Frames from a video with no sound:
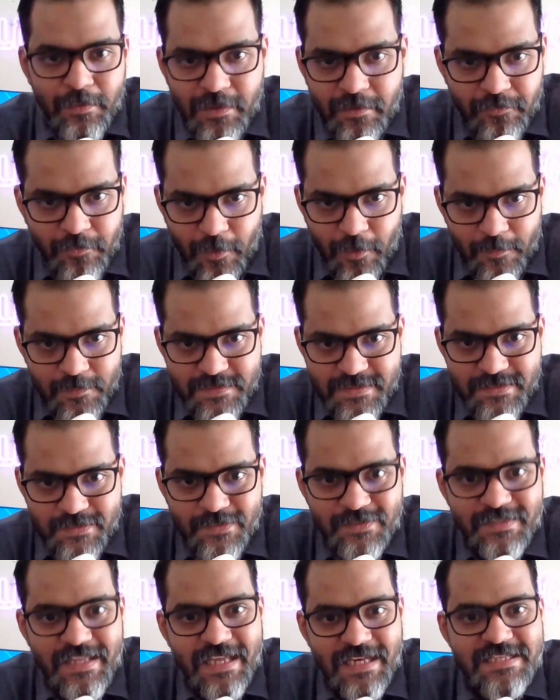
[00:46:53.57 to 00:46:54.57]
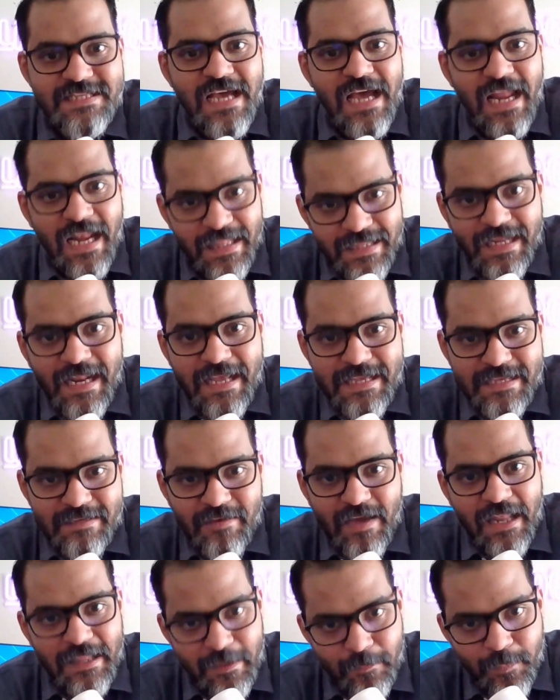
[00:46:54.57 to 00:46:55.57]
diluted forms. So that is another
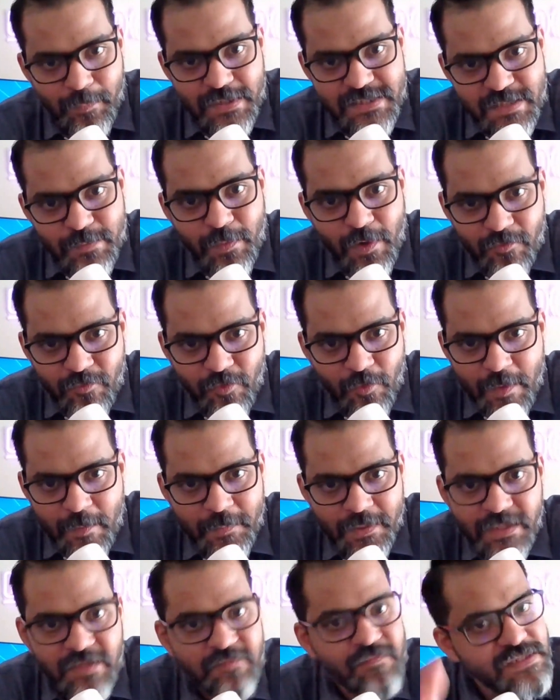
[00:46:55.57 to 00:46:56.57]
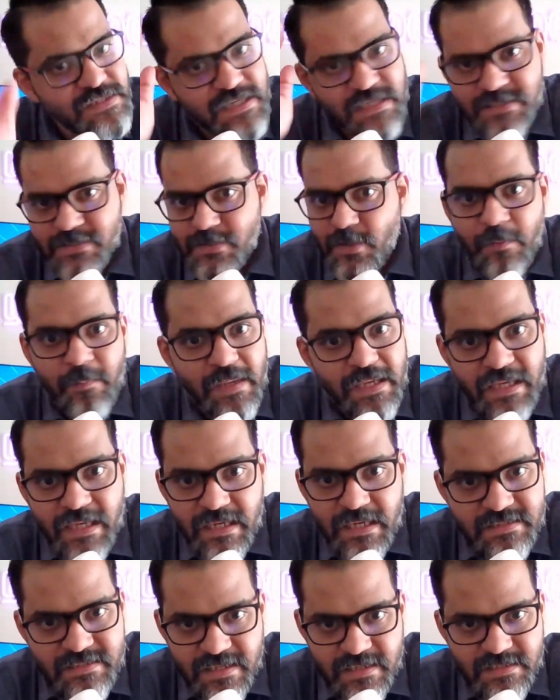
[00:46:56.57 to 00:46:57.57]
another principle of homeopathy which does not
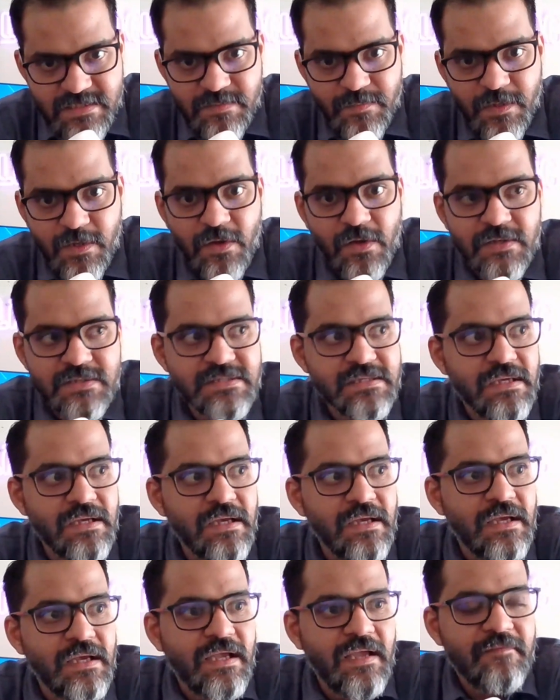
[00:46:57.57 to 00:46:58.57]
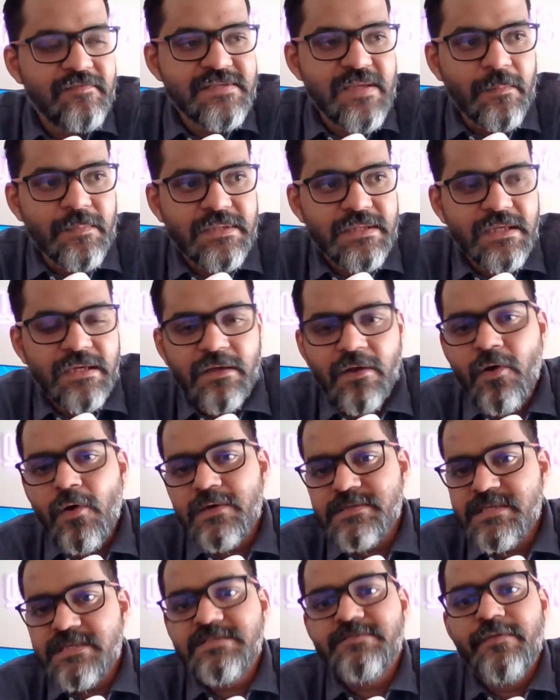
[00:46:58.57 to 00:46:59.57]
make any sense because if something
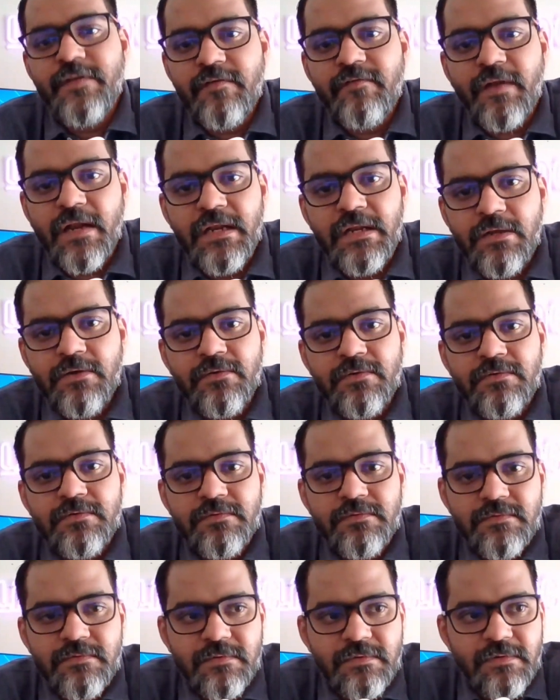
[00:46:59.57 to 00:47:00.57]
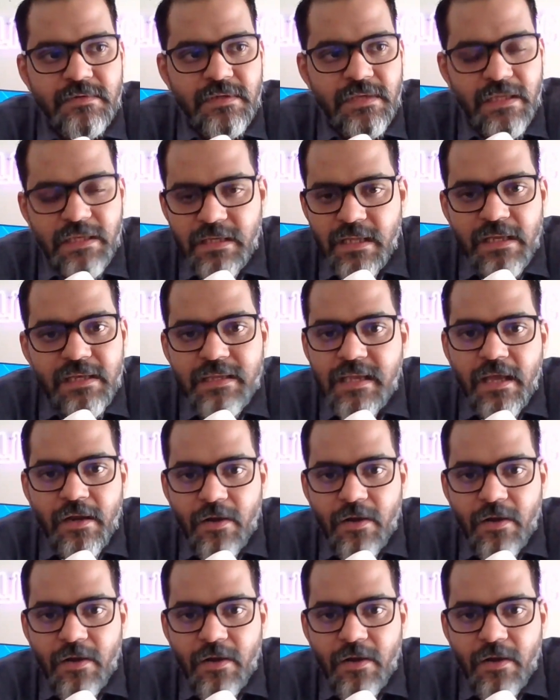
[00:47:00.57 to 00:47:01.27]
causes fever in you, it,